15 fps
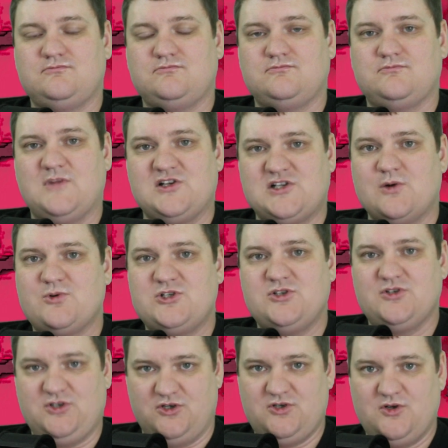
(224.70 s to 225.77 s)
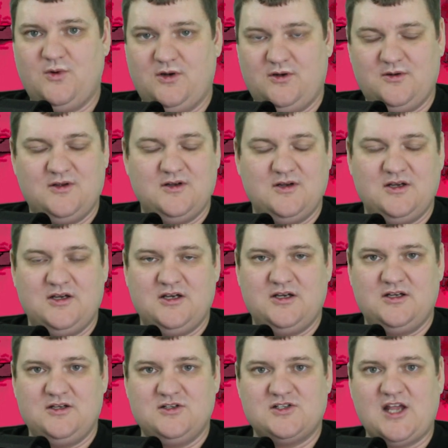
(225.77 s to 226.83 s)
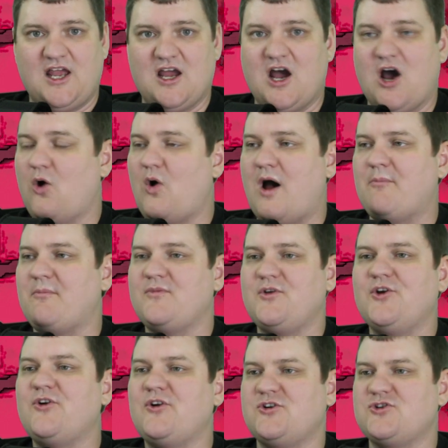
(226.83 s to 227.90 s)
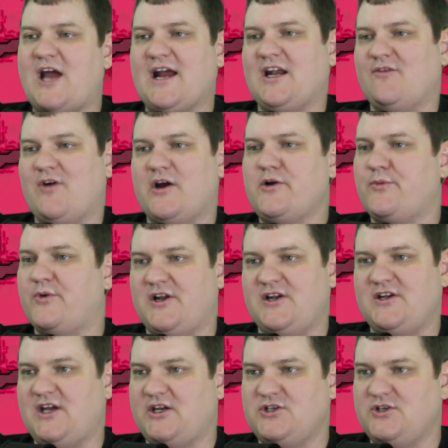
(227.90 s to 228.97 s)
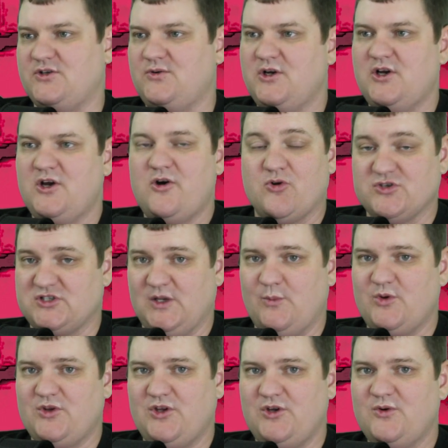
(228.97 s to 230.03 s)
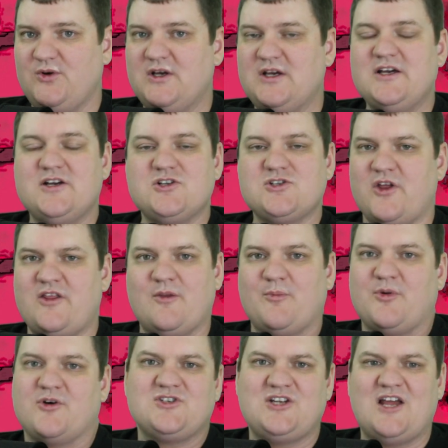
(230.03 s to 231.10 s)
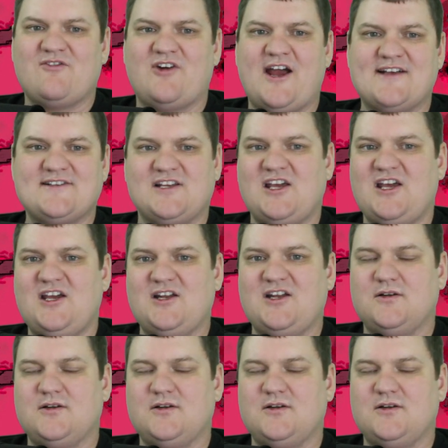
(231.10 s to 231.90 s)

Is that what you're doing? You say, oh, you're unattractive. I don't want to date you or sleep with you. So then the person never has a kid.